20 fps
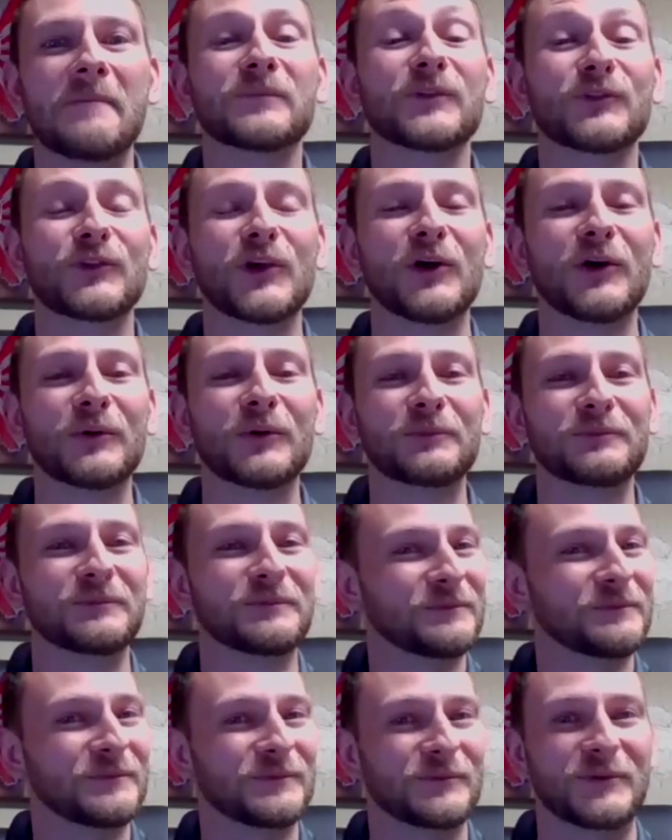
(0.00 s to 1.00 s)
So
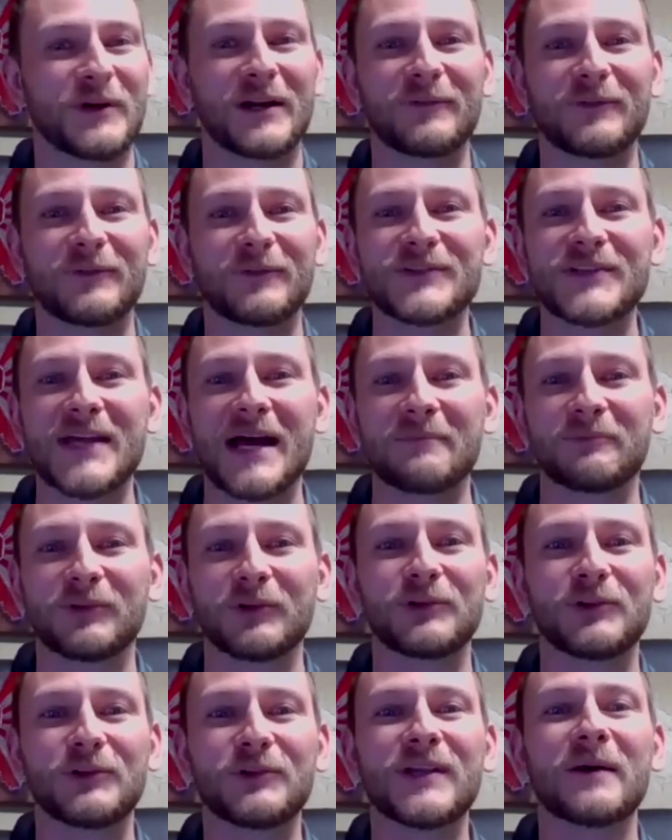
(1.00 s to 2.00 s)
right off the top, so
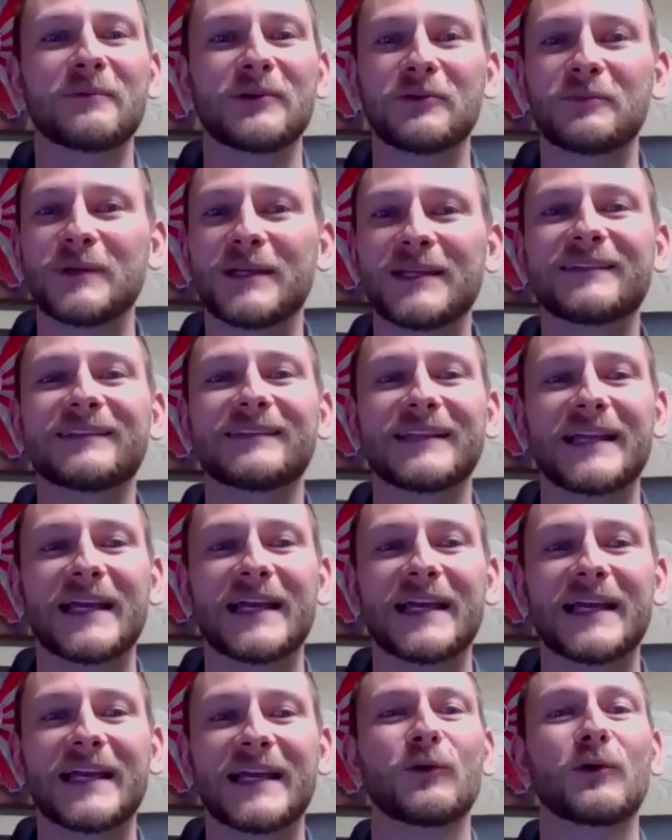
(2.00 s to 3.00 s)
UWB stands
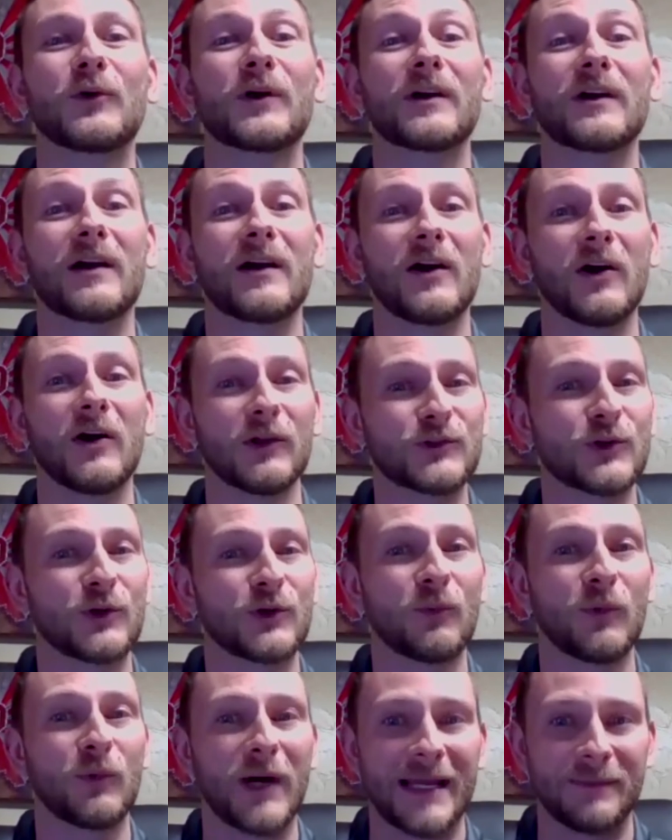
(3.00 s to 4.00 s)
for
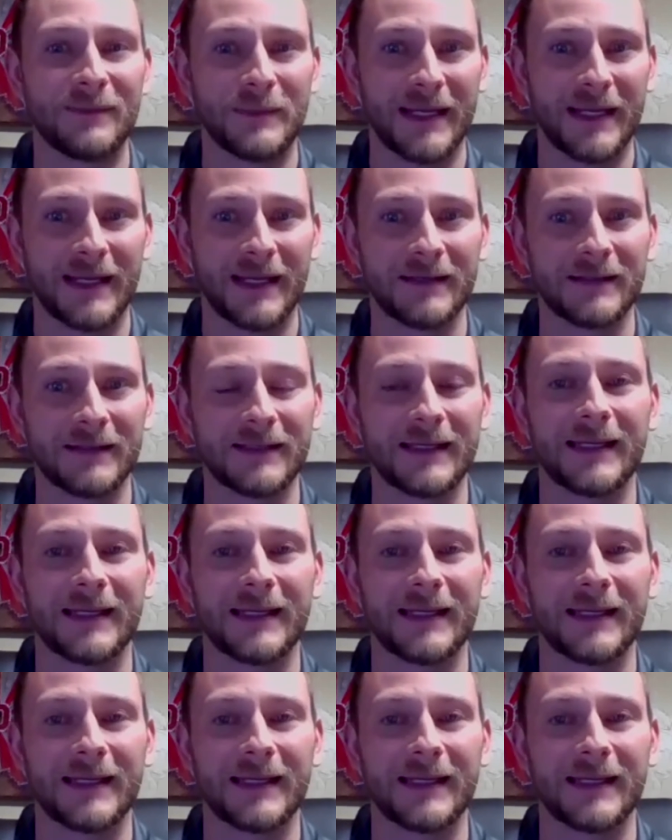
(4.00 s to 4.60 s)
ultra wideband,